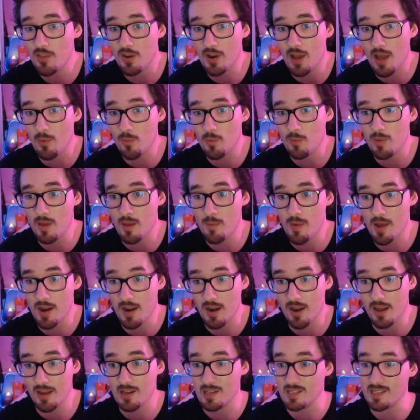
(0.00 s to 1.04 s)
night would be a better
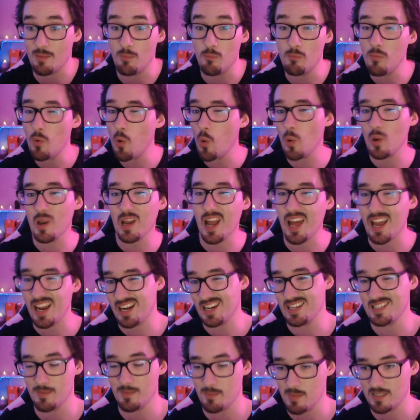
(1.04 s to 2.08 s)
night because I'm more
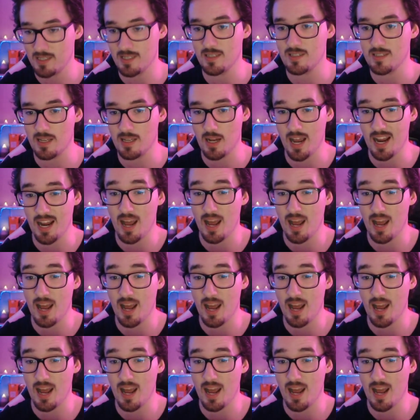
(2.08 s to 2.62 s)
likely to miss it tonight.